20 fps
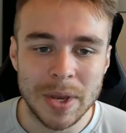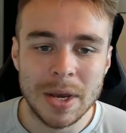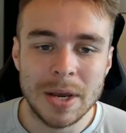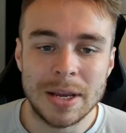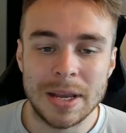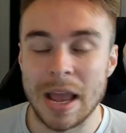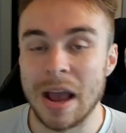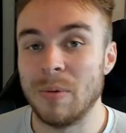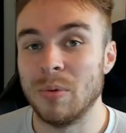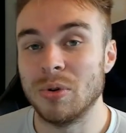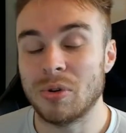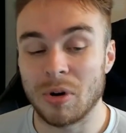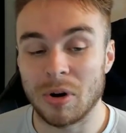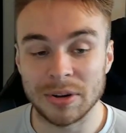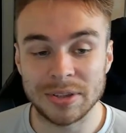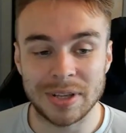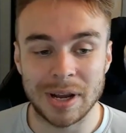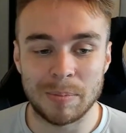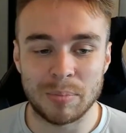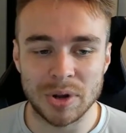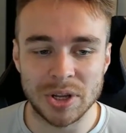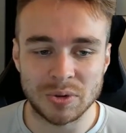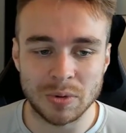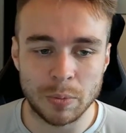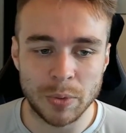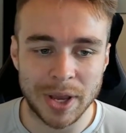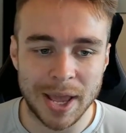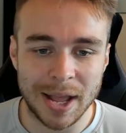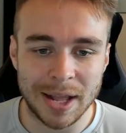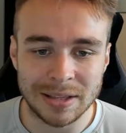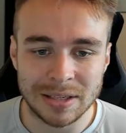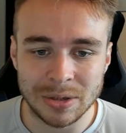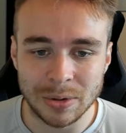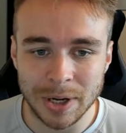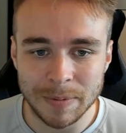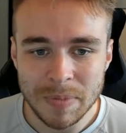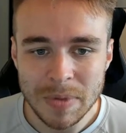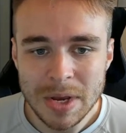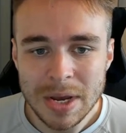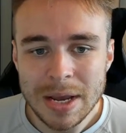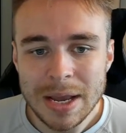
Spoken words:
yeah, we'll cross that bridge when we get to it.